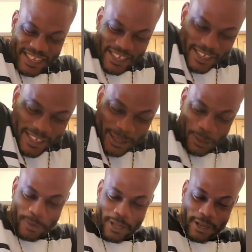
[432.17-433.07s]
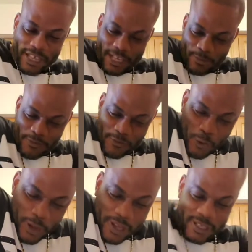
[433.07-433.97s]
Yes, so I need my
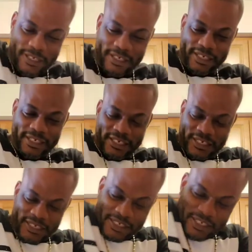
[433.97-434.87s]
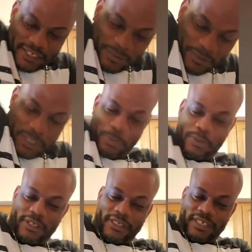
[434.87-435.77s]
flour. I
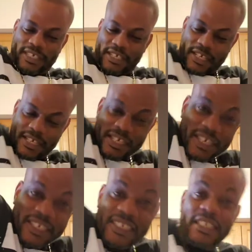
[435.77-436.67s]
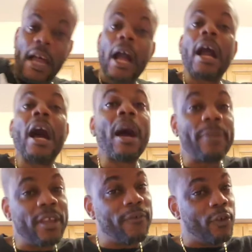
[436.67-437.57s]
put it together, and this is a
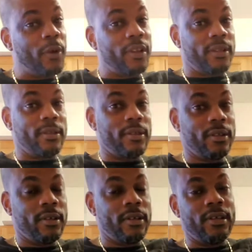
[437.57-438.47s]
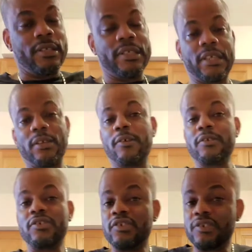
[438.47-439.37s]
caramel flour. It's not
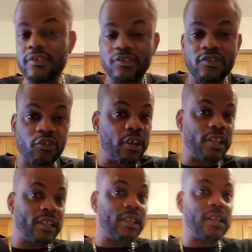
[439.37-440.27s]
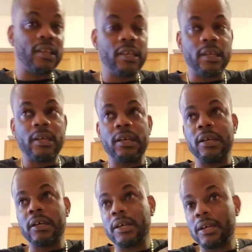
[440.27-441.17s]
straight
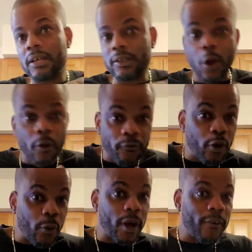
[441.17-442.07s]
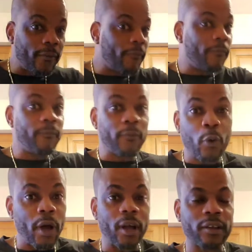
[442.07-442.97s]
dark flour.
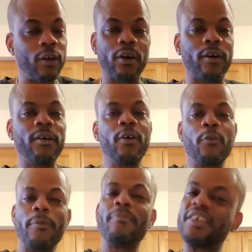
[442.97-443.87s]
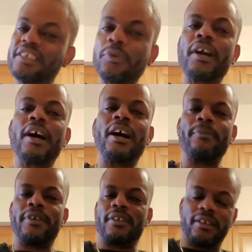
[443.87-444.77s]
No, we mix it with caramel.